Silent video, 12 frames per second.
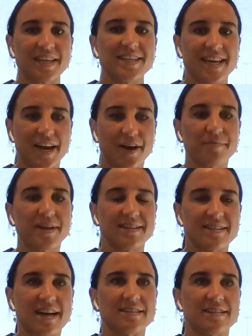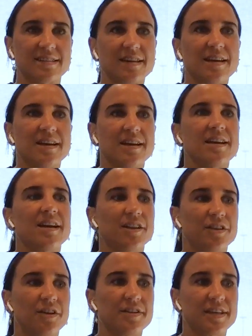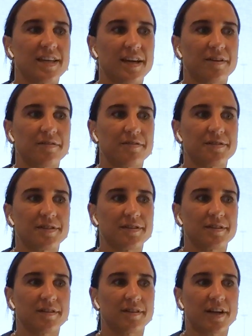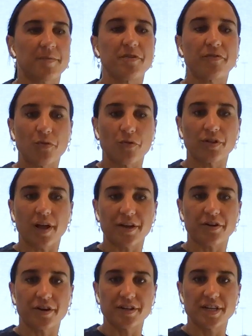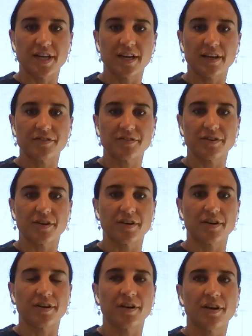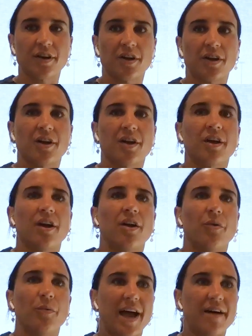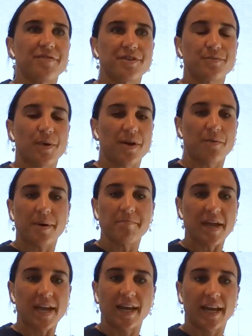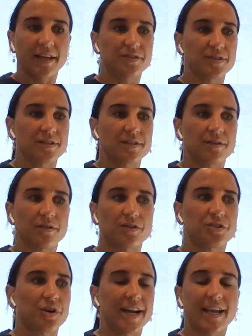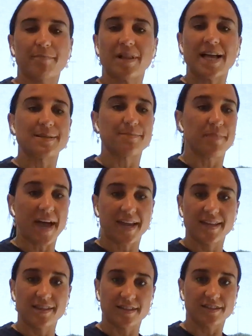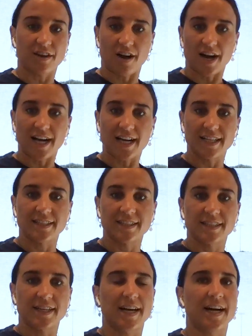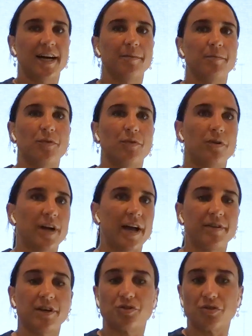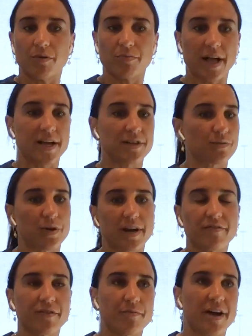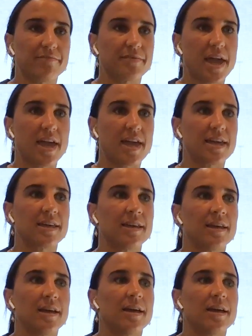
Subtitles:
Yeah, it does. A lot of the girls, like, I'm the forward line coach here, so when I have those one-on-one meetings, trying to get players back in the side, or having to drop players or whatever it might be,